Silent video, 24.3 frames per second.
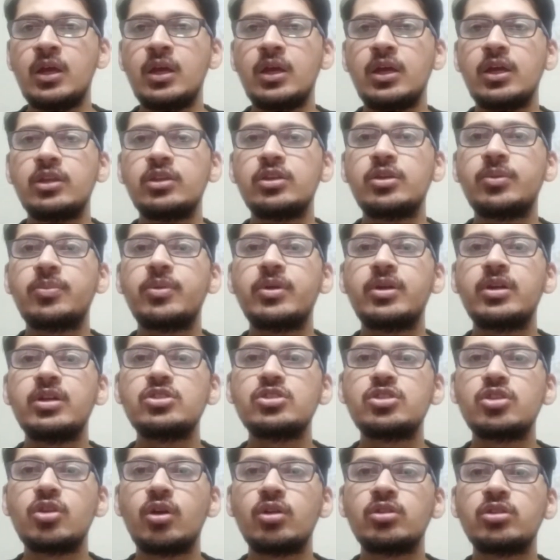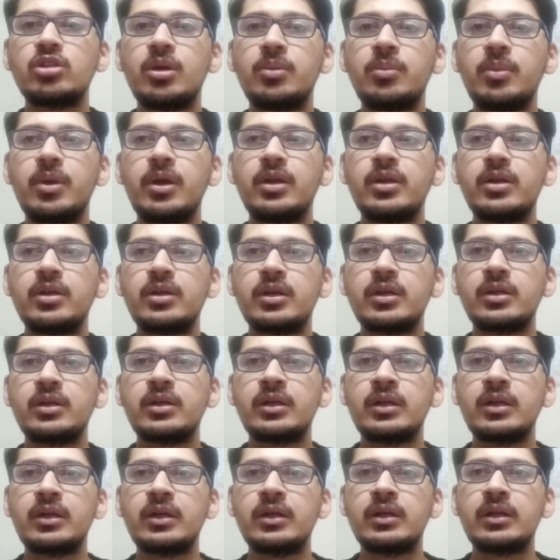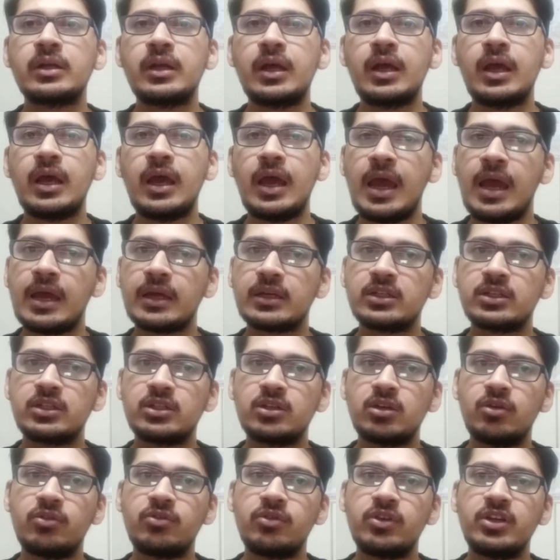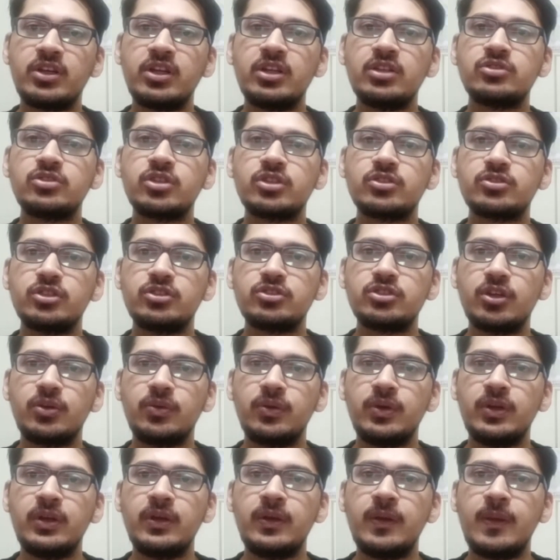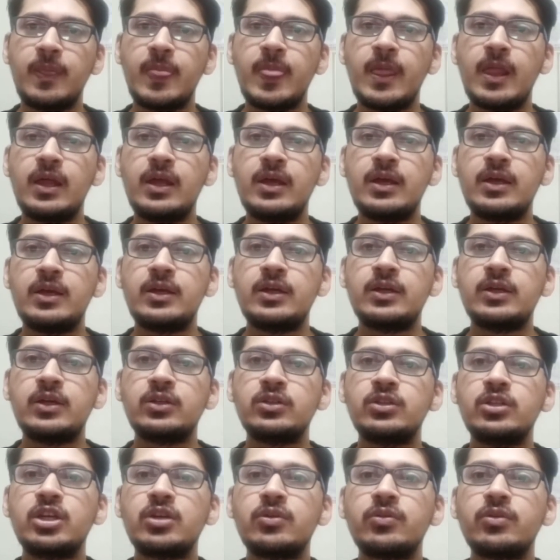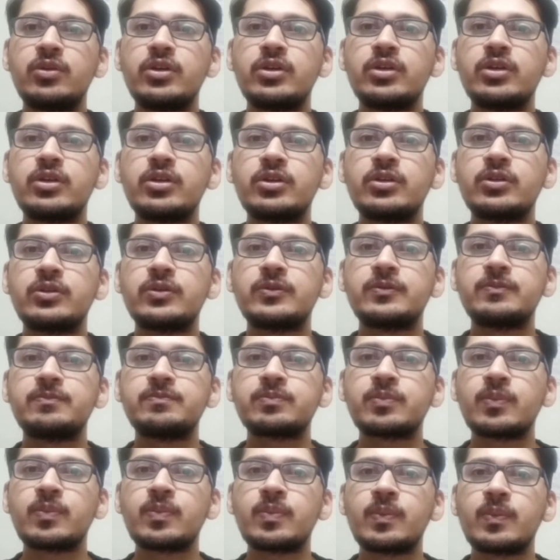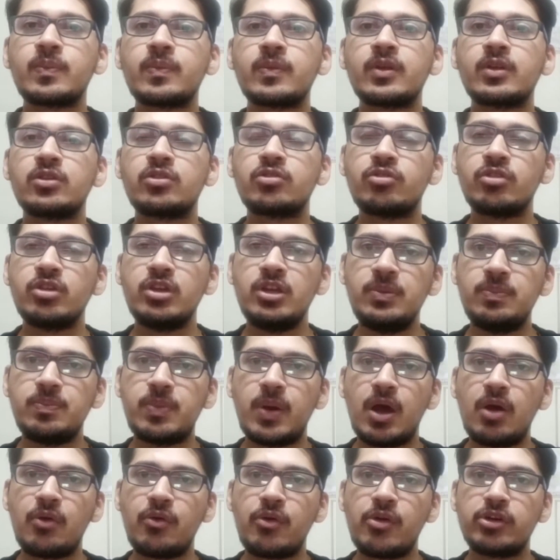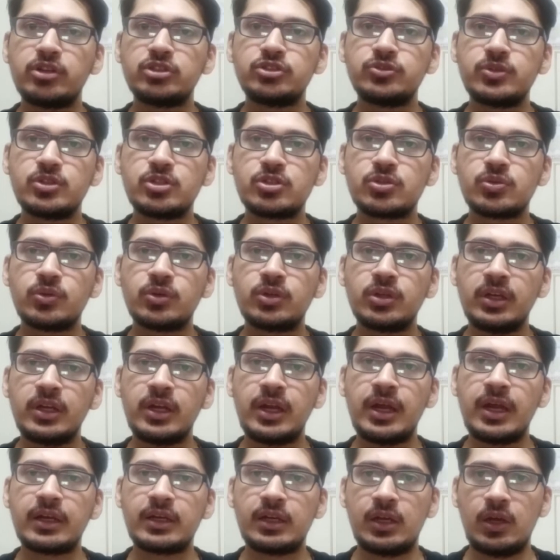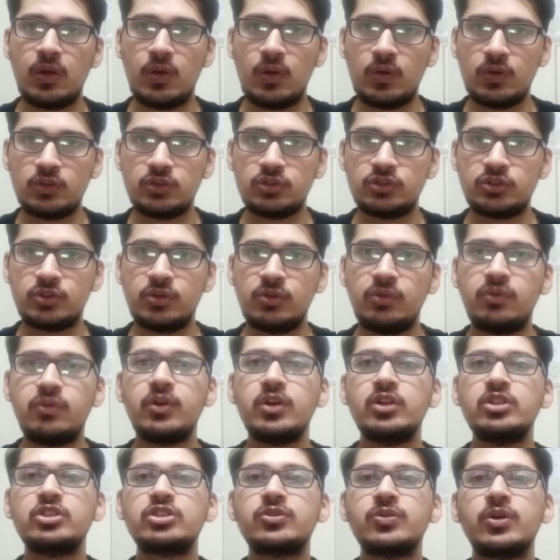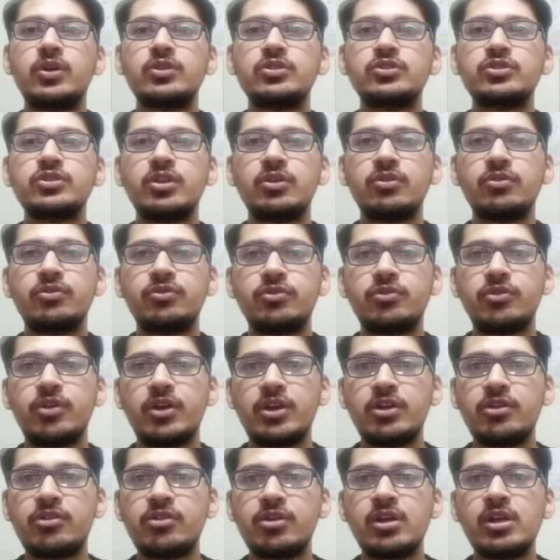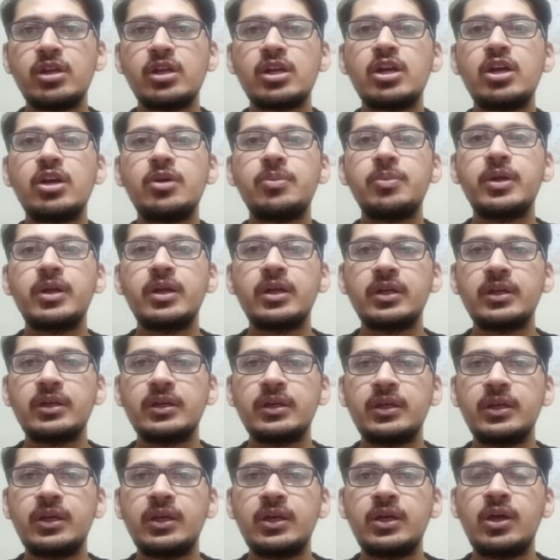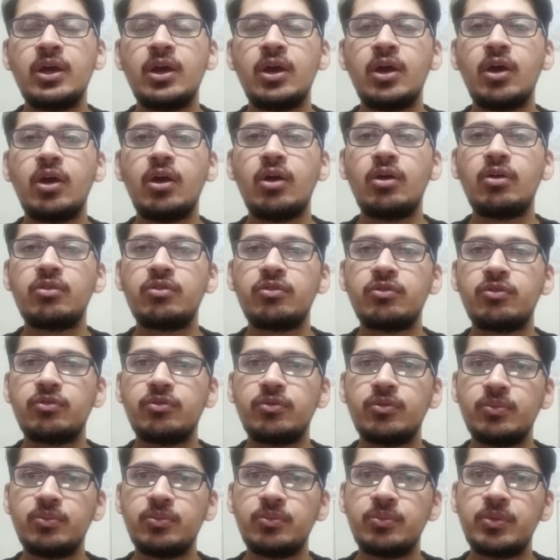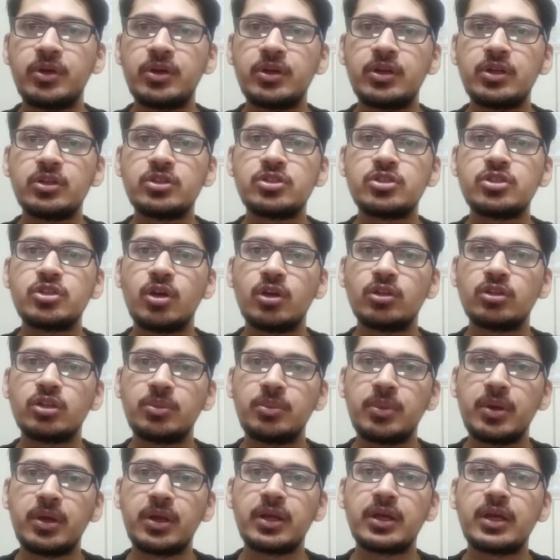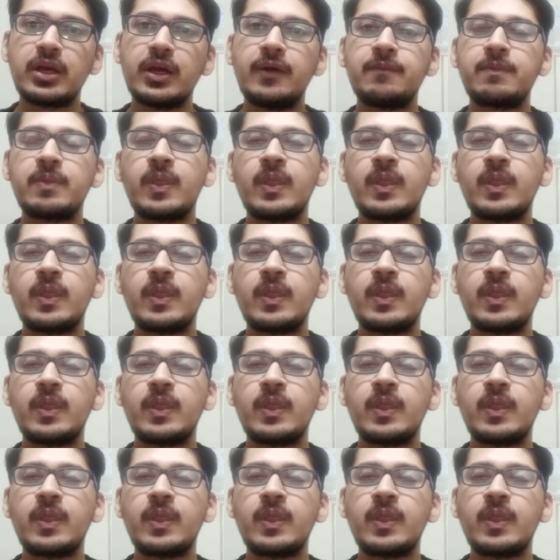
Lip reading: In the British North American Act of 1867, there were three powers which could enact laws. First was the federal government of British North America,